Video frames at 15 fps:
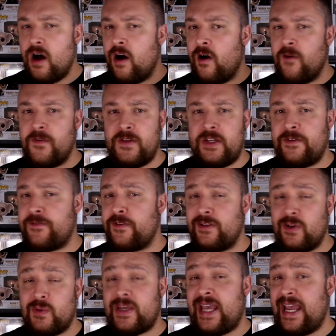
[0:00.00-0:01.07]
all the
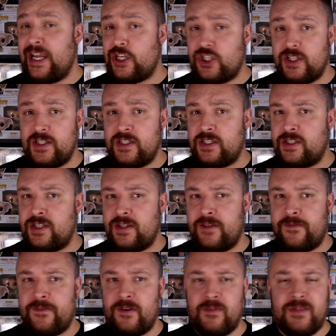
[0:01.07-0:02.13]
different locations to
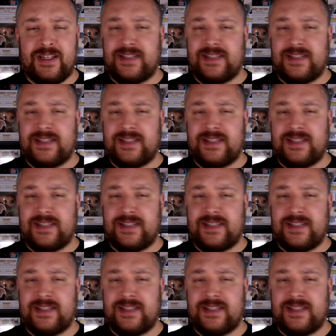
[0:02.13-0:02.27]
the film,